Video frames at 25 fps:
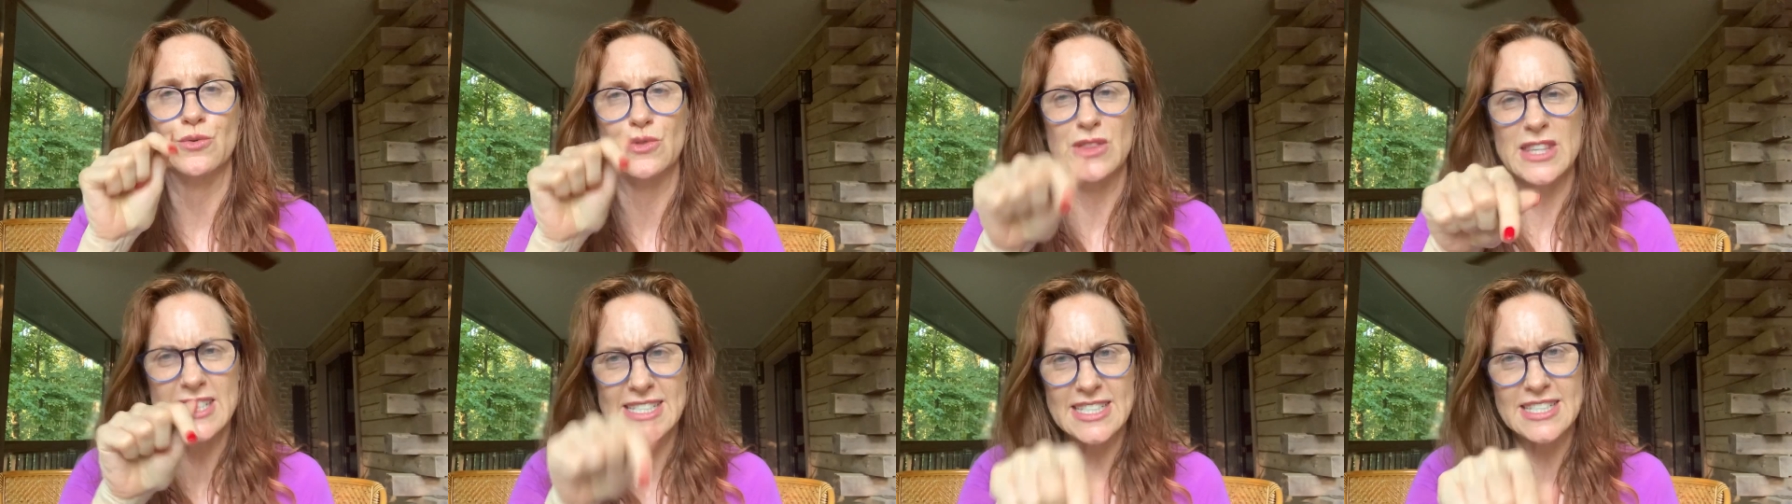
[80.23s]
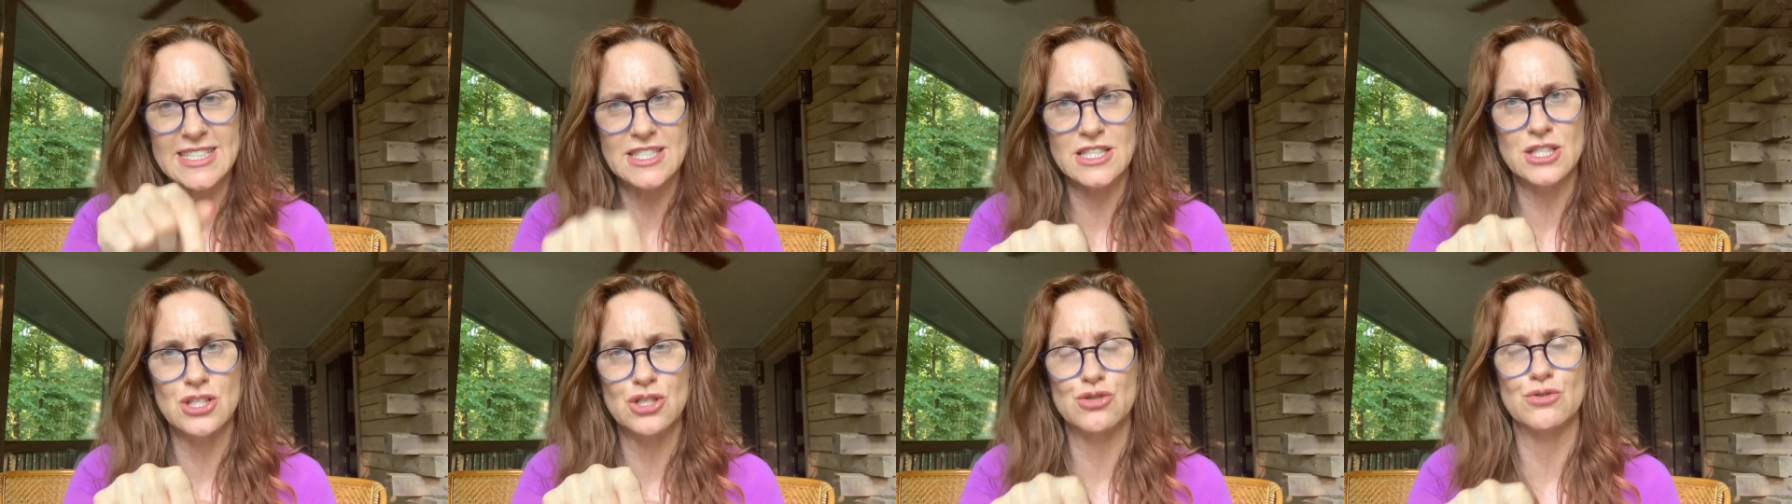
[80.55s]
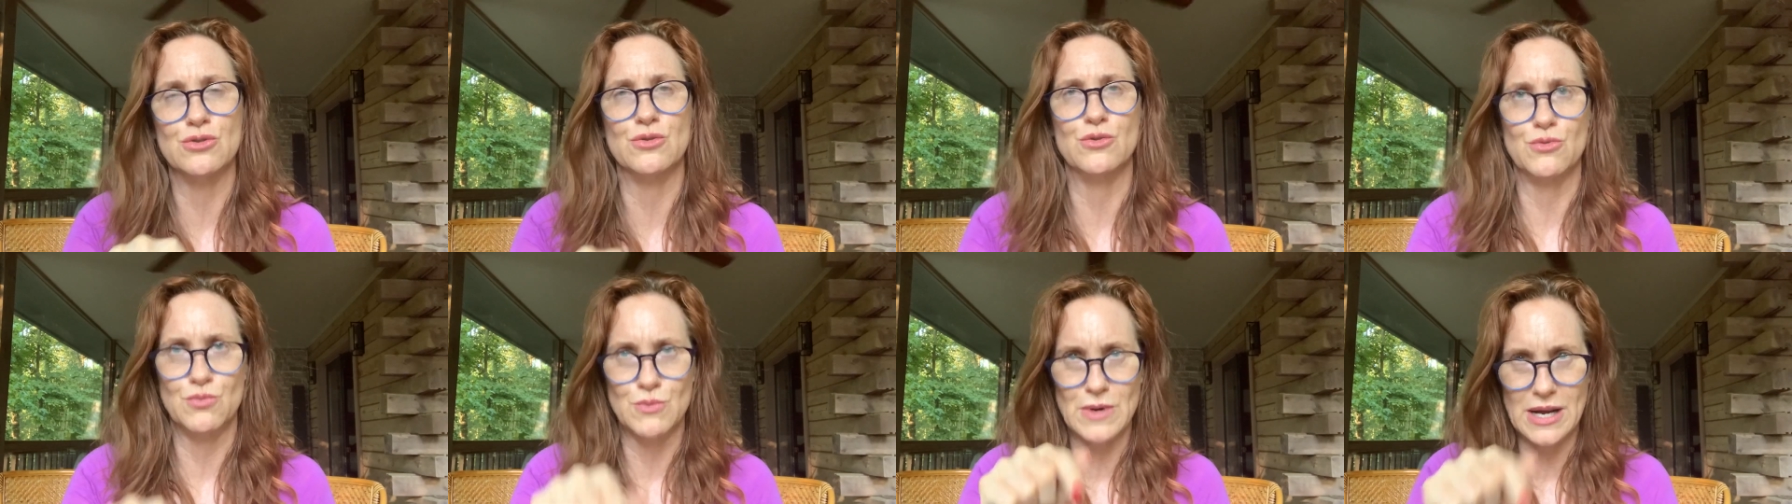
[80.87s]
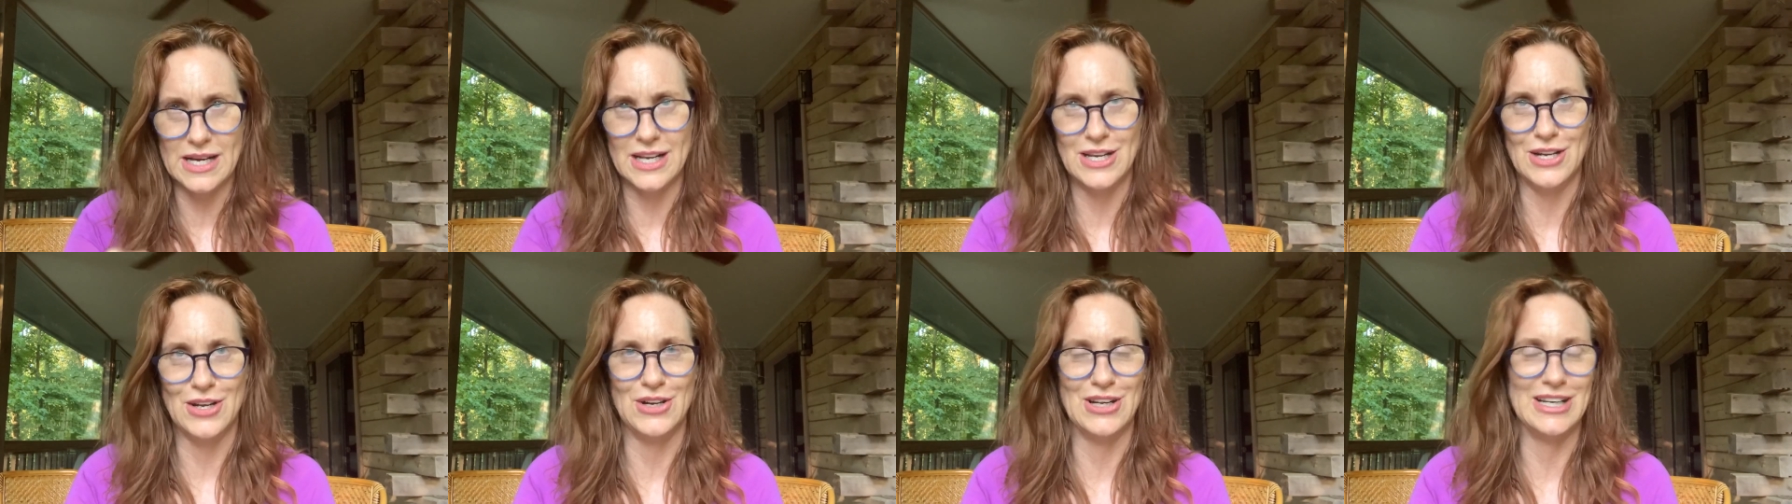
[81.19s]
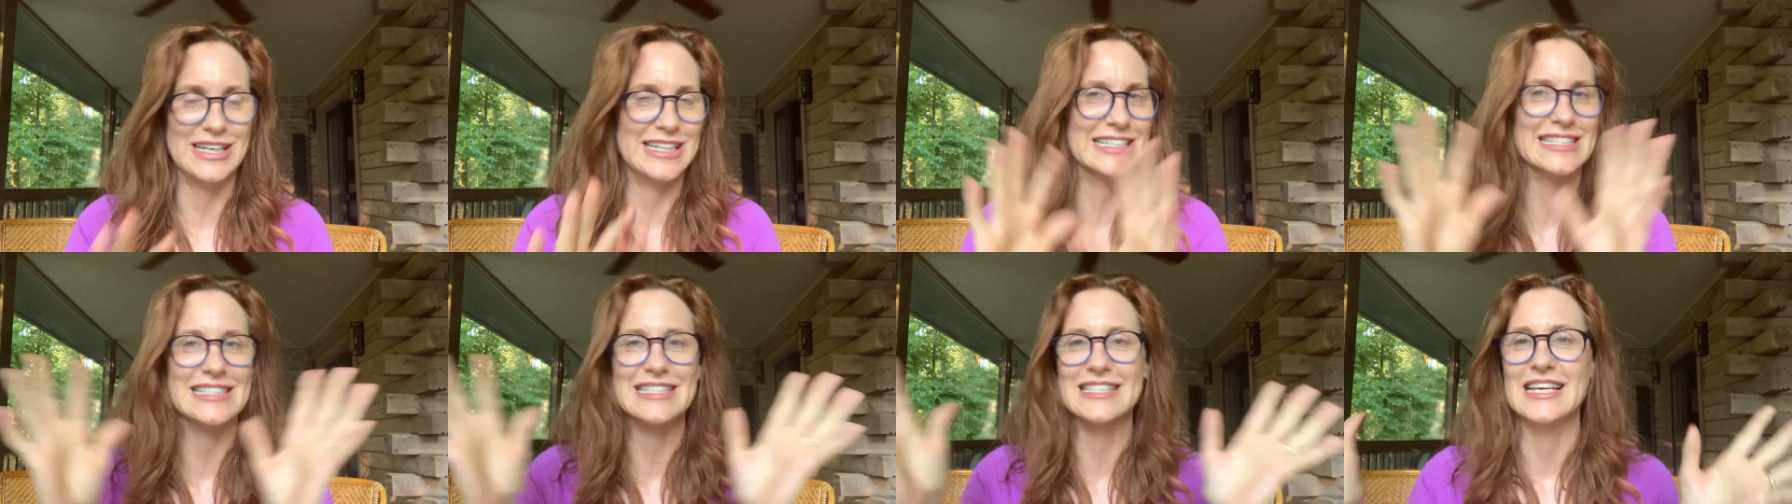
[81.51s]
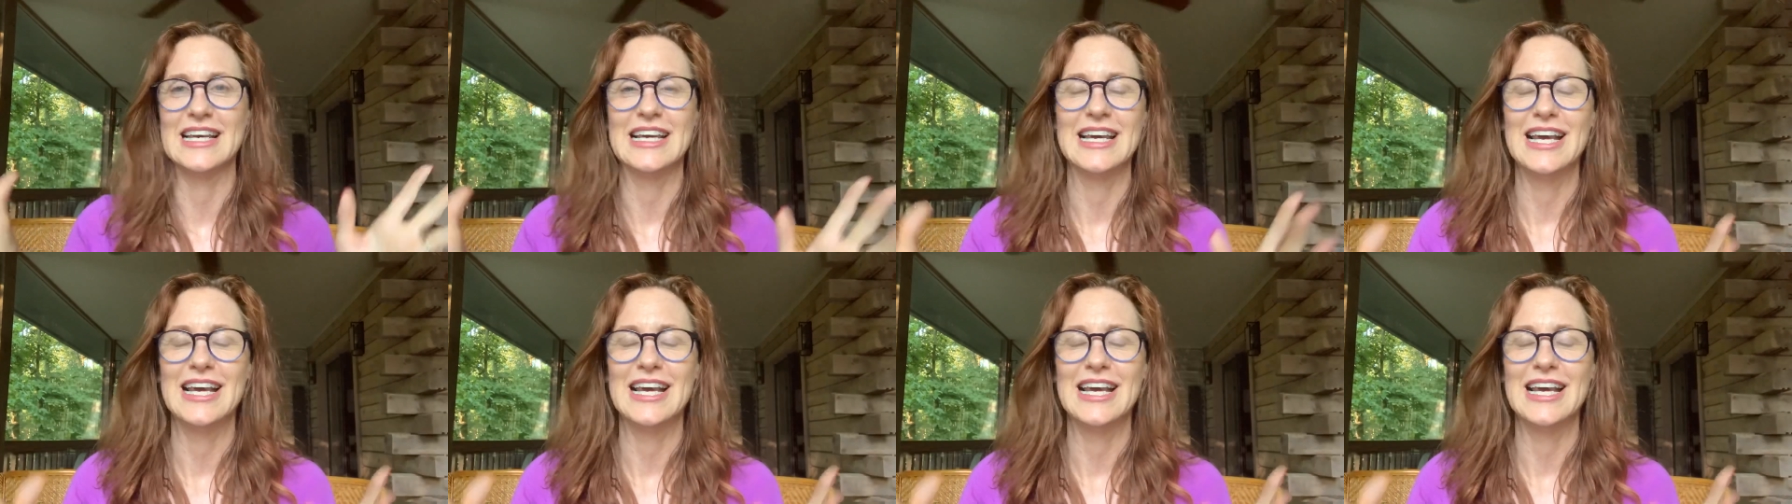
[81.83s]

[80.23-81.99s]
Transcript: This is the truth right here. And it's,